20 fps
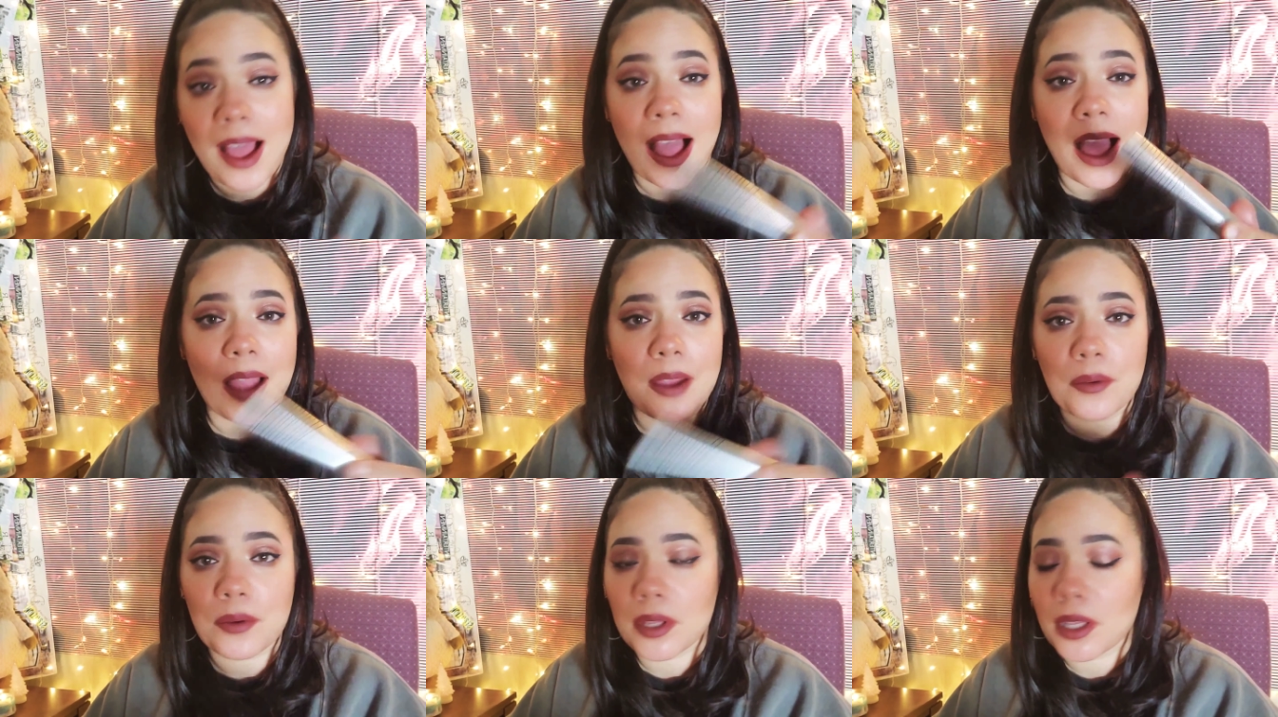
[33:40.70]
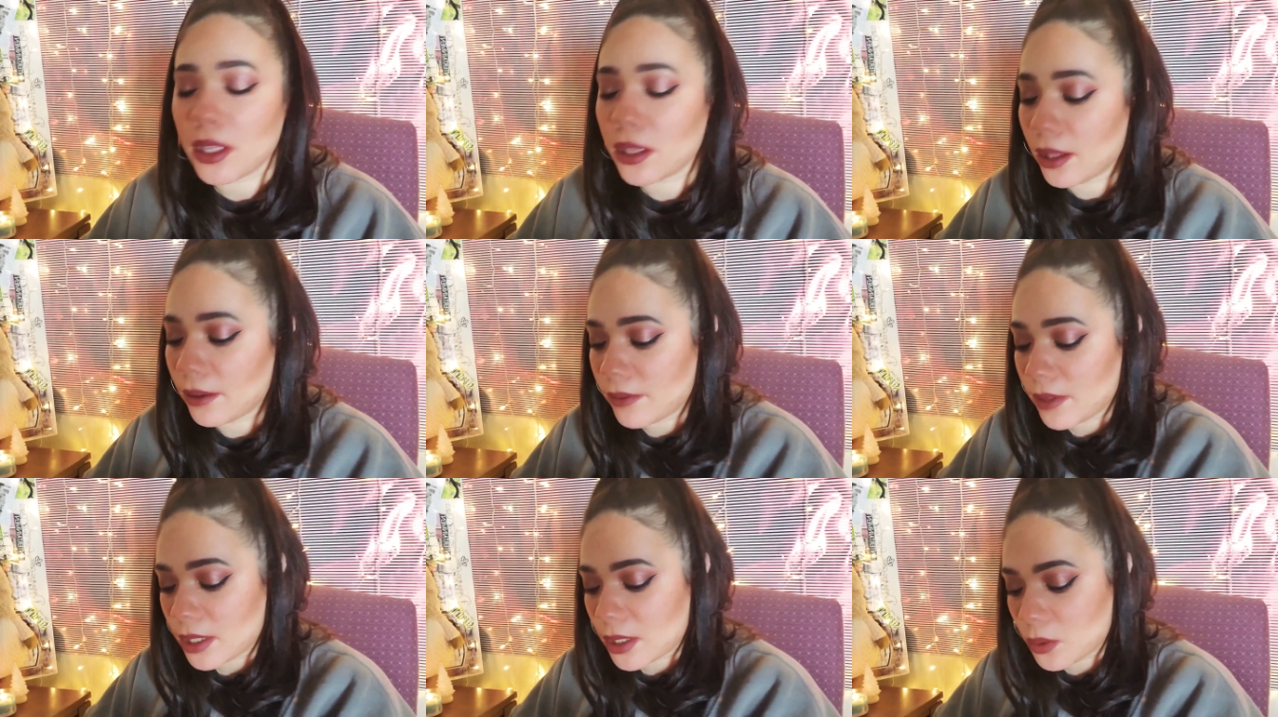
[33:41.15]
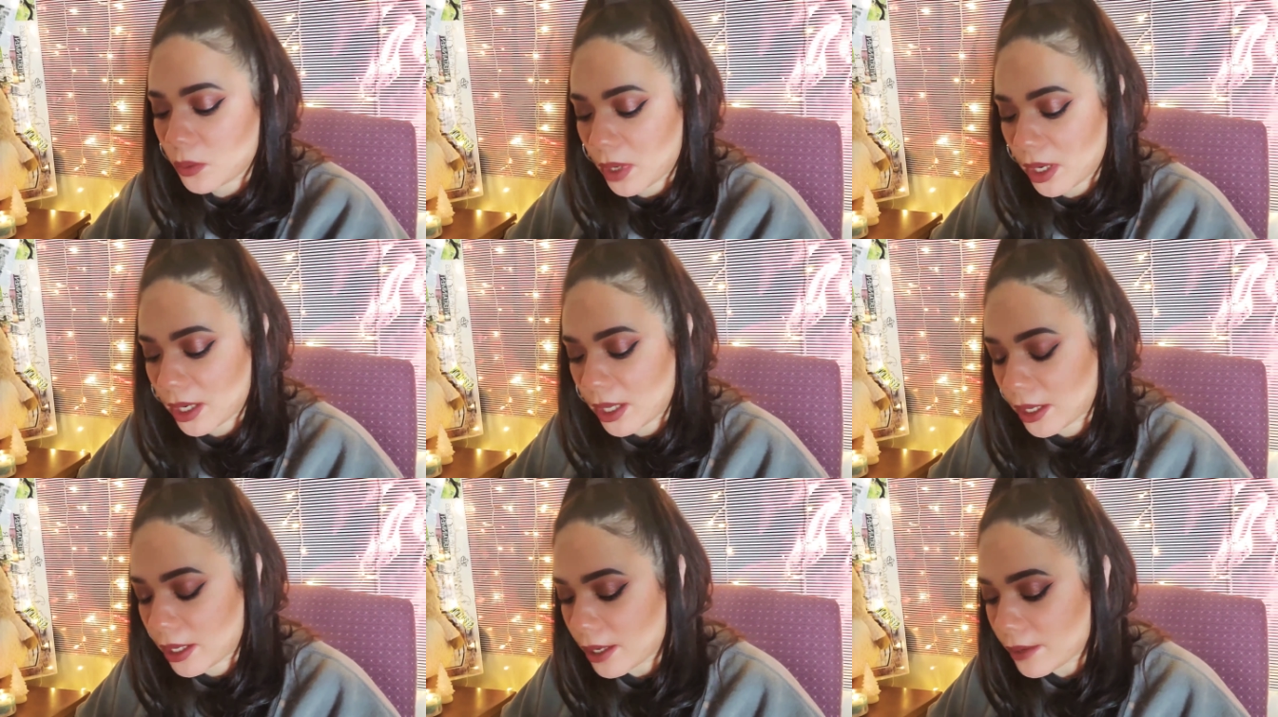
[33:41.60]
I really love this
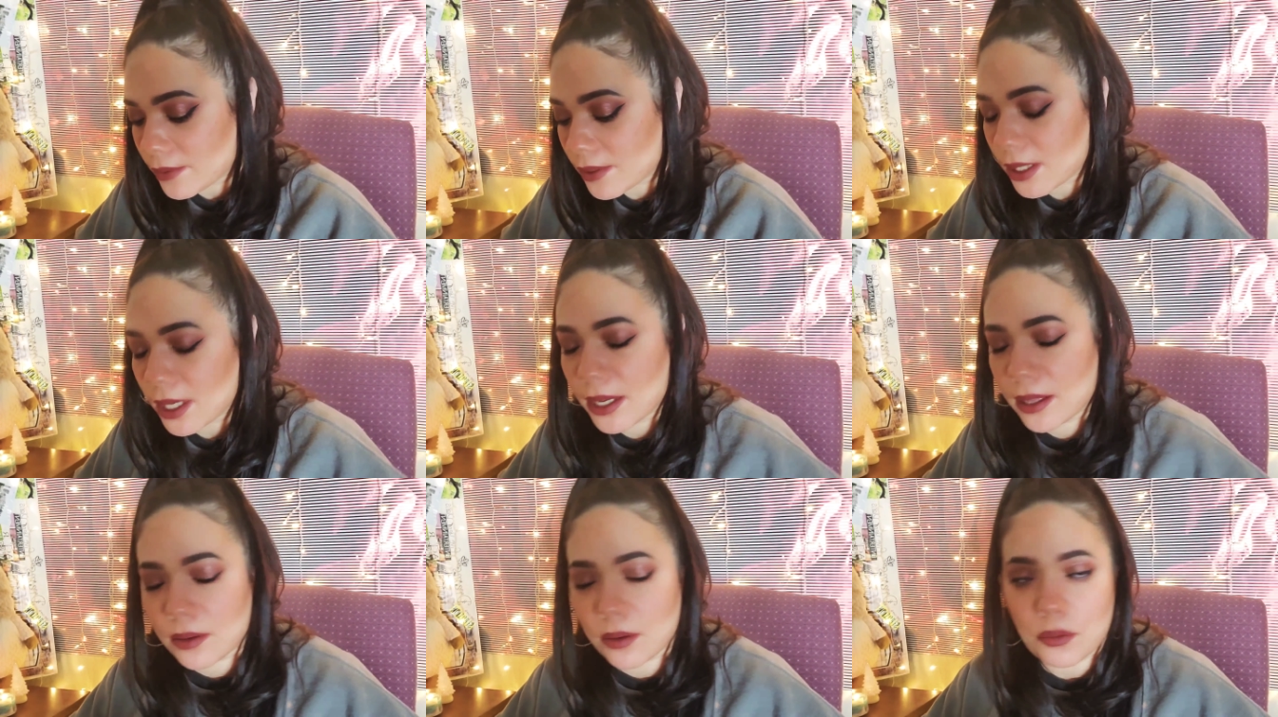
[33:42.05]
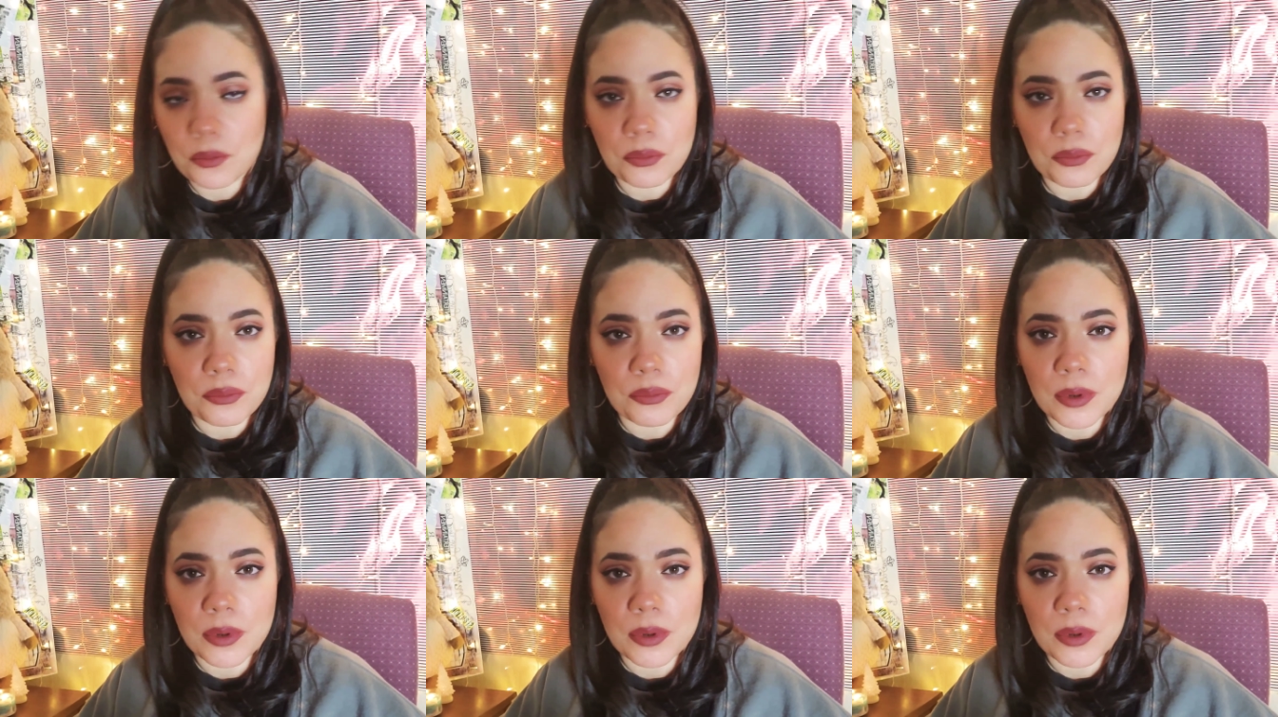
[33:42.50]
one. It gives like a